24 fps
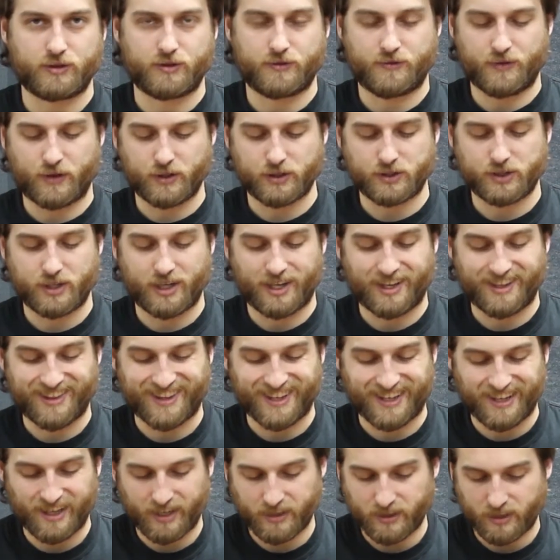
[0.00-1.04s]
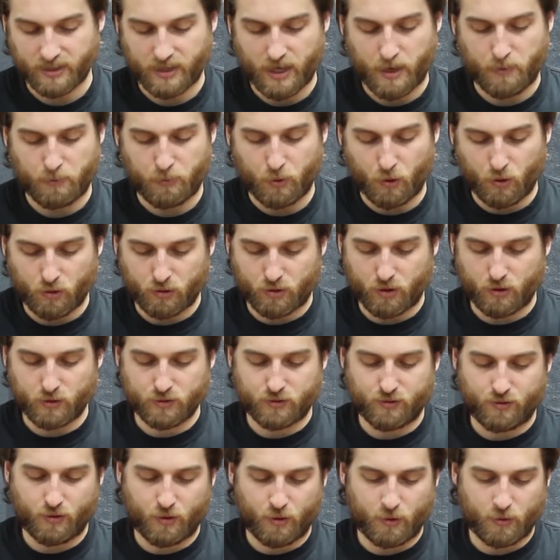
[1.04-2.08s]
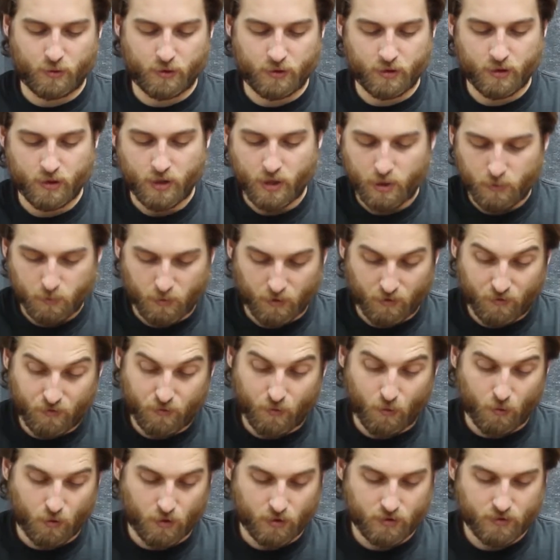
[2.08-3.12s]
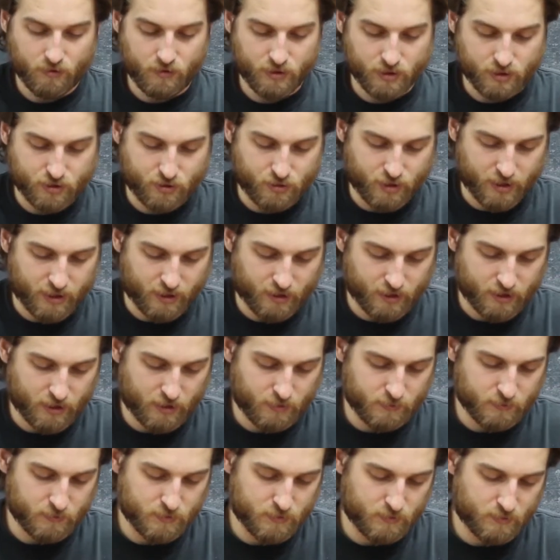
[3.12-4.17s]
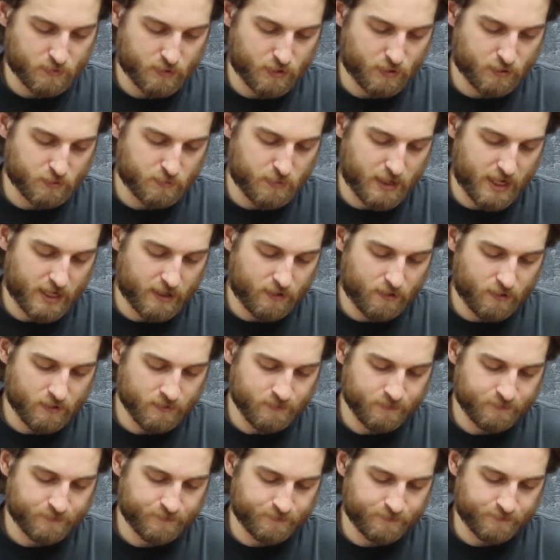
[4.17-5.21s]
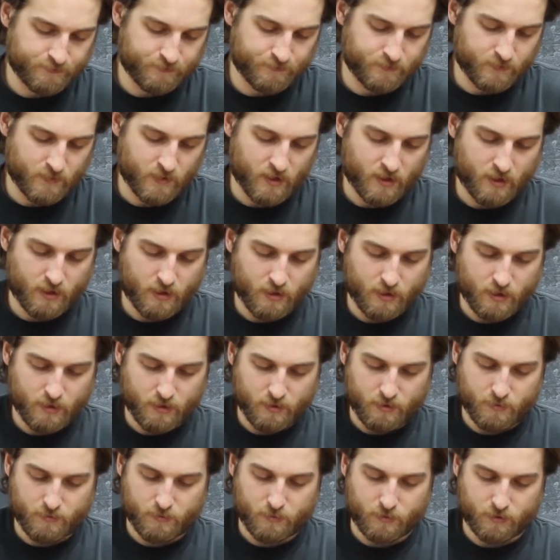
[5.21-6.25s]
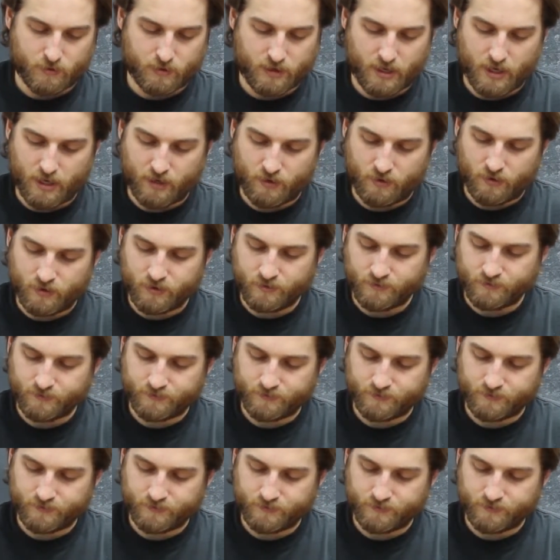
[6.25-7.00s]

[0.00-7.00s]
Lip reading: to the functioning of the gun that that bolt goes forward before this trigger goes back on. Put that on.